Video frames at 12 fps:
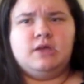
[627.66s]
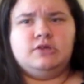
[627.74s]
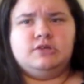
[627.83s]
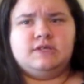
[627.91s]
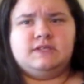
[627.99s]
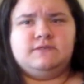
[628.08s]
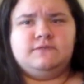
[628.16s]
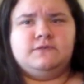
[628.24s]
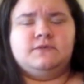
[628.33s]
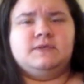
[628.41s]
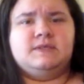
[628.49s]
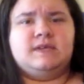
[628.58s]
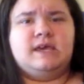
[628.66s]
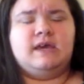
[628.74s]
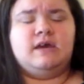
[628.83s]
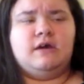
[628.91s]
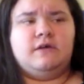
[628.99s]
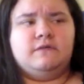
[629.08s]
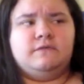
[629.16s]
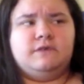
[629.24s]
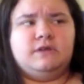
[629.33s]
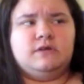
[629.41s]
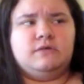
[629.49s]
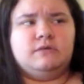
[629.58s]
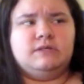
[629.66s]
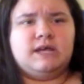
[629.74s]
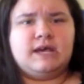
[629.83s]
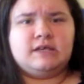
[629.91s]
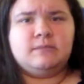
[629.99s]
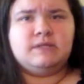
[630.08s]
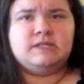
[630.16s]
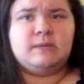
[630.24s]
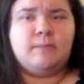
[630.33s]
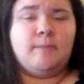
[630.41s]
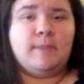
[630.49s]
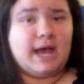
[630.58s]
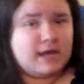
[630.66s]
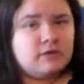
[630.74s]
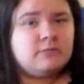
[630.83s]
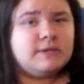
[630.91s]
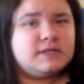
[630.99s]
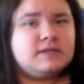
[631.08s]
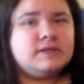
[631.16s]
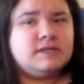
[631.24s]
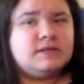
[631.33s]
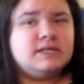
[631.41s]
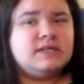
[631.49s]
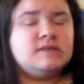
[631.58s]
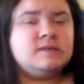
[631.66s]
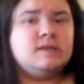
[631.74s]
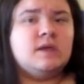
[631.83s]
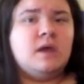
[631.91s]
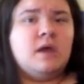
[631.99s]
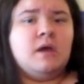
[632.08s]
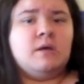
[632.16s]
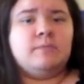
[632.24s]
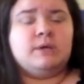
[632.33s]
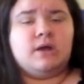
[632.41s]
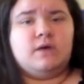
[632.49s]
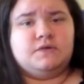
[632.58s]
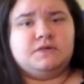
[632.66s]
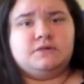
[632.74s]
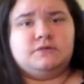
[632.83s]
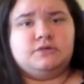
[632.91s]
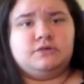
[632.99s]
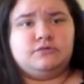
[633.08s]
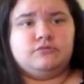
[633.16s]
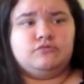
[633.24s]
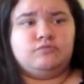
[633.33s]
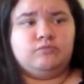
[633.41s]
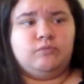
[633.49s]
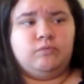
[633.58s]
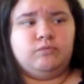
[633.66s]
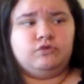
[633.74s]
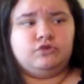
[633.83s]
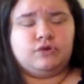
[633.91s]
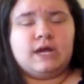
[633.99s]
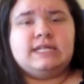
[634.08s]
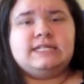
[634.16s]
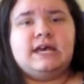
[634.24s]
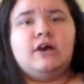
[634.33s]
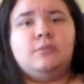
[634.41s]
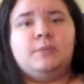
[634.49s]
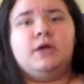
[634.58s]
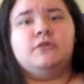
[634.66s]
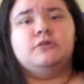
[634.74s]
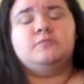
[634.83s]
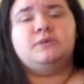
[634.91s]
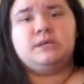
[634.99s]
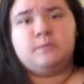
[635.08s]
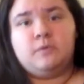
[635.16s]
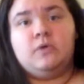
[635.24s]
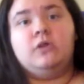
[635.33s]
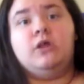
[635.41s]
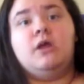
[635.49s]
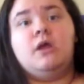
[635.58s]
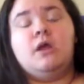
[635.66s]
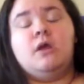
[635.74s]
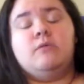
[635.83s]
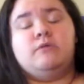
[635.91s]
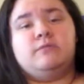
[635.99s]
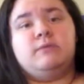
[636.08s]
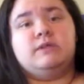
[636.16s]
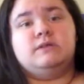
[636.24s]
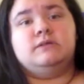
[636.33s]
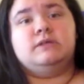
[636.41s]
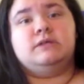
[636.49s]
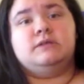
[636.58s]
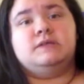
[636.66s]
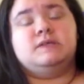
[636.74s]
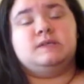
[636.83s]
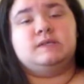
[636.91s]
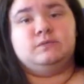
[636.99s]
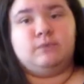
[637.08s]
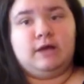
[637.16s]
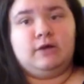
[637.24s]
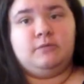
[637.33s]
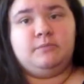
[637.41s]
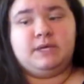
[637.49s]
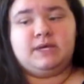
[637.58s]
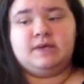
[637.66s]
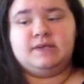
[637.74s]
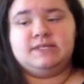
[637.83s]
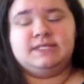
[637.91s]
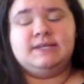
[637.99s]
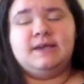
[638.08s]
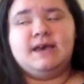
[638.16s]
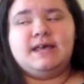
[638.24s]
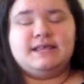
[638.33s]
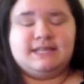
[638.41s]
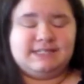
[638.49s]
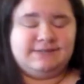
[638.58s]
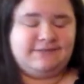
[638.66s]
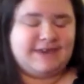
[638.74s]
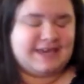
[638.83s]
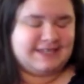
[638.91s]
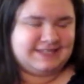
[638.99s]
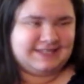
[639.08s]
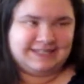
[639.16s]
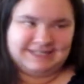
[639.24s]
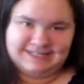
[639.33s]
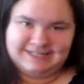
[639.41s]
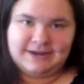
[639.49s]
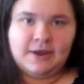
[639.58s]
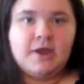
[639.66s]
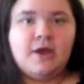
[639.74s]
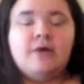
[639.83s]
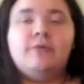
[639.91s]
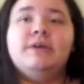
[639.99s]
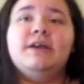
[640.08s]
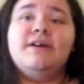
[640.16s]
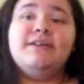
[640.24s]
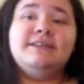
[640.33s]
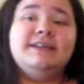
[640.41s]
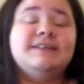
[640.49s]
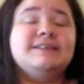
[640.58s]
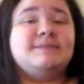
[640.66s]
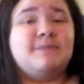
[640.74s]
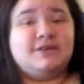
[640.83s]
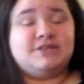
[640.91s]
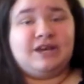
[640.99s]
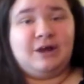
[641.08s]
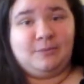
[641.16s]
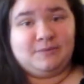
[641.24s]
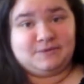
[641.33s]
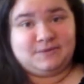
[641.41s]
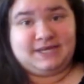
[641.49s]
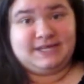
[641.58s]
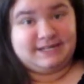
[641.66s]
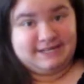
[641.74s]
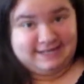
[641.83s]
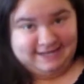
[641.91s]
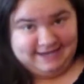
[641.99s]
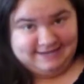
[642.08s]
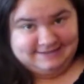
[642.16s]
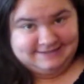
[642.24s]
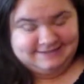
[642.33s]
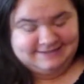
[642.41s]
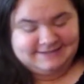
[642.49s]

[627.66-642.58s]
just for the sake of, documenting my own mental illness, but also to try to help other people with mental illness as well. Because, let's face it, we all need as much help as we can get.